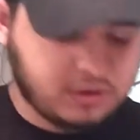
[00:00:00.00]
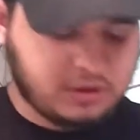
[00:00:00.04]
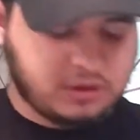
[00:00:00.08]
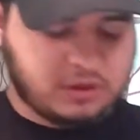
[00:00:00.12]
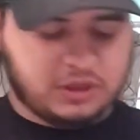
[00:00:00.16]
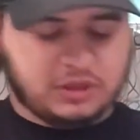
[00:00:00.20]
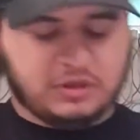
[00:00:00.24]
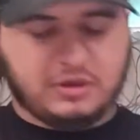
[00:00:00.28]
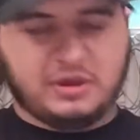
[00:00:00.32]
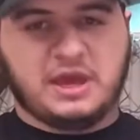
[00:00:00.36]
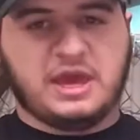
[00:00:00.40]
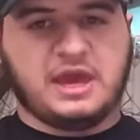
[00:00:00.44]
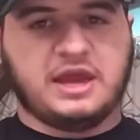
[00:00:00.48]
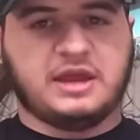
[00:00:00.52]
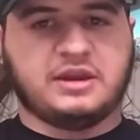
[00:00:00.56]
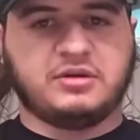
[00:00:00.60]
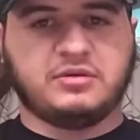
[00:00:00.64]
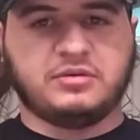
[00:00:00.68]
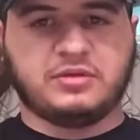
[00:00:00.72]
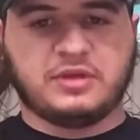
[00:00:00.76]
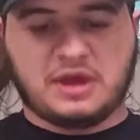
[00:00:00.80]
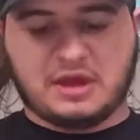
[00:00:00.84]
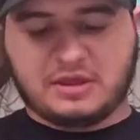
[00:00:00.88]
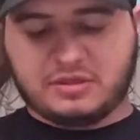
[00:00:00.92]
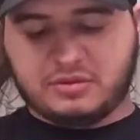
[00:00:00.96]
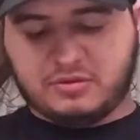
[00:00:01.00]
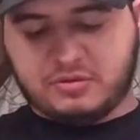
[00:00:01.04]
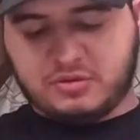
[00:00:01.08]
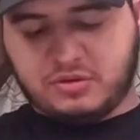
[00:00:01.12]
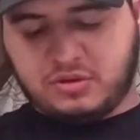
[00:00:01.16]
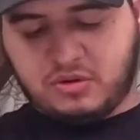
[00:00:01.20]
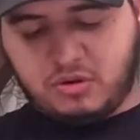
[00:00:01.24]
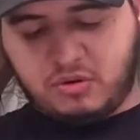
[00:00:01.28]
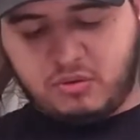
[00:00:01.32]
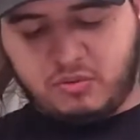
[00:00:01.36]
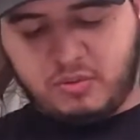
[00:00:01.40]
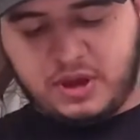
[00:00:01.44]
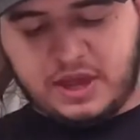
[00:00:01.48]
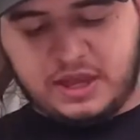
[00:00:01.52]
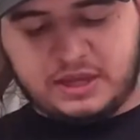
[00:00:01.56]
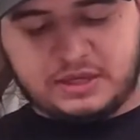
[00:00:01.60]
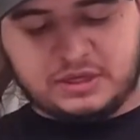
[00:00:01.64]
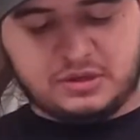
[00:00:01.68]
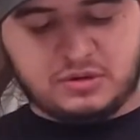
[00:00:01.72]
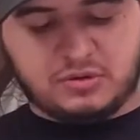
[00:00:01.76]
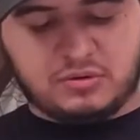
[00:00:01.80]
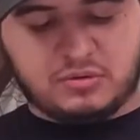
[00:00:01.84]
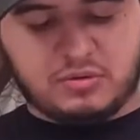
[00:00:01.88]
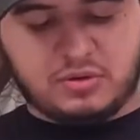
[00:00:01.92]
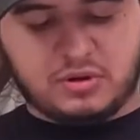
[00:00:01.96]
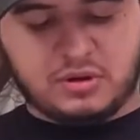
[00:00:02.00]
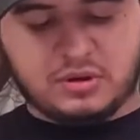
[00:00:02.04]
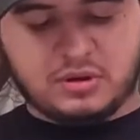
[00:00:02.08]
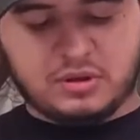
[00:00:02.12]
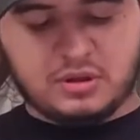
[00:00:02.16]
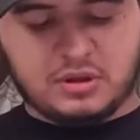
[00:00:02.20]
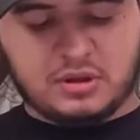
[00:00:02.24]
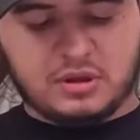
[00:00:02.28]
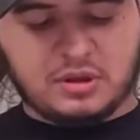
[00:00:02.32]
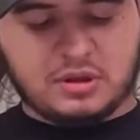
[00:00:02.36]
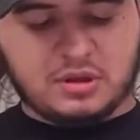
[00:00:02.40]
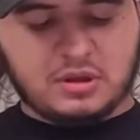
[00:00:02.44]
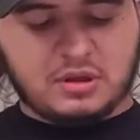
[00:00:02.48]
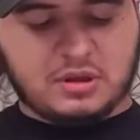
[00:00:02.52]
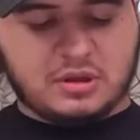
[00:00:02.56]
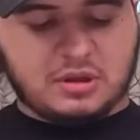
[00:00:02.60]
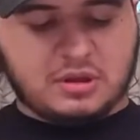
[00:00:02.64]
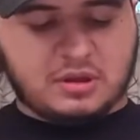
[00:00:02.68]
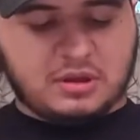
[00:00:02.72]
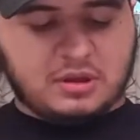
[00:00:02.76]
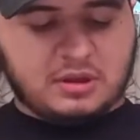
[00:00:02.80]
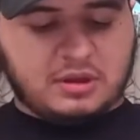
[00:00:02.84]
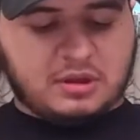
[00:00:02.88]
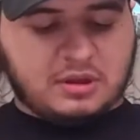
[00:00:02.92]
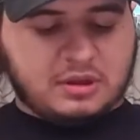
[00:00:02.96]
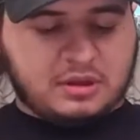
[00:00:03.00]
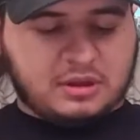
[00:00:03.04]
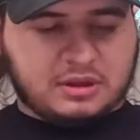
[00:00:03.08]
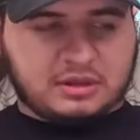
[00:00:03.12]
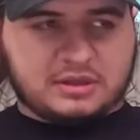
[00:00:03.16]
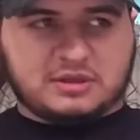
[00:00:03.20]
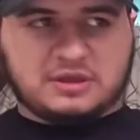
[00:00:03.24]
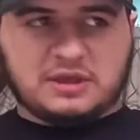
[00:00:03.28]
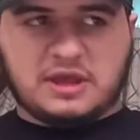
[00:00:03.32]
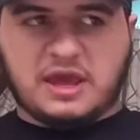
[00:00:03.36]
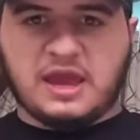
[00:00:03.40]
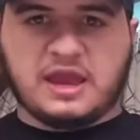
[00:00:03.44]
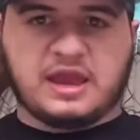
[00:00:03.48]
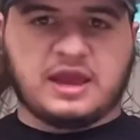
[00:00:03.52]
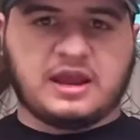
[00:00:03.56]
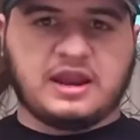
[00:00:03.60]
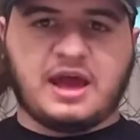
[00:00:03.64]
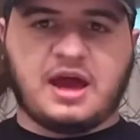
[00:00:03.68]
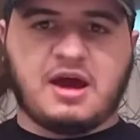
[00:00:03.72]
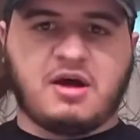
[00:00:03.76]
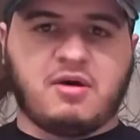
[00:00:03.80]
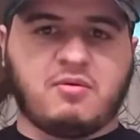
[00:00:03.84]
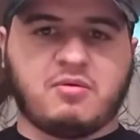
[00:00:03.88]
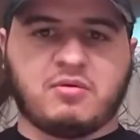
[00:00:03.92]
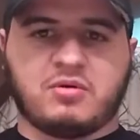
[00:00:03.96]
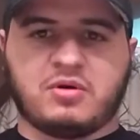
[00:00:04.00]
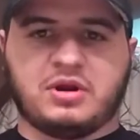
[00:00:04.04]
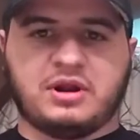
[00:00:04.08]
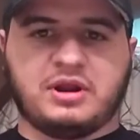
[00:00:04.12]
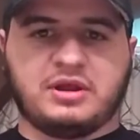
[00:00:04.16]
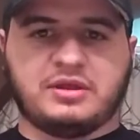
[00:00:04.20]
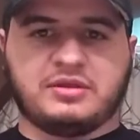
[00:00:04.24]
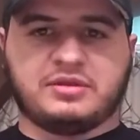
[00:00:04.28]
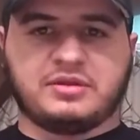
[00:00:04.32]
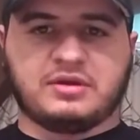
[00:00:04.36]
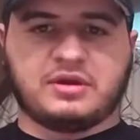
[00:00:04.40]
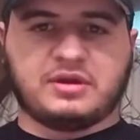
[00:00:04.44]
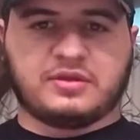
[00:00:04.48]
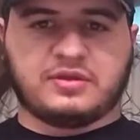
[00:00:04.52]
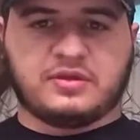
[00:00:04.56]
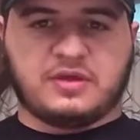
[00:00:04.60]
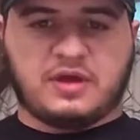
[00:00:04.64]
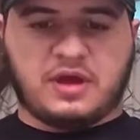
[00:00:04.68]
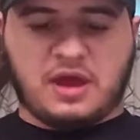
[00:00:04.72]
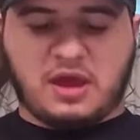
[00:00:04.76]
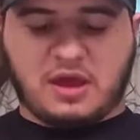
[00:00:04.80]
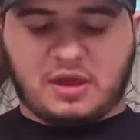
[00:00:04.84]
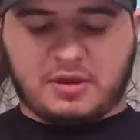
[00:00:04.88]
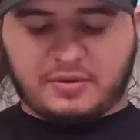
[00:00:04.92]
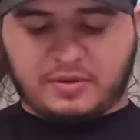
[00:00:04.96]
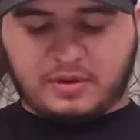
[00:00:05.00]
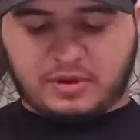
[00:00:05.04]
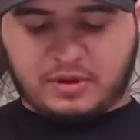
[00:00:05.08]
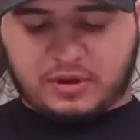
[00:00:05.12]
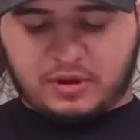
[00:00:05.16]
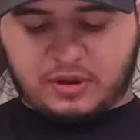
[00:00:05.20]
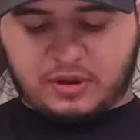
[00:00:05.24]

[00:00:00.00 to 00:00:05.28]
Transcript: you can't do that. There's no way to take it out or anything like that.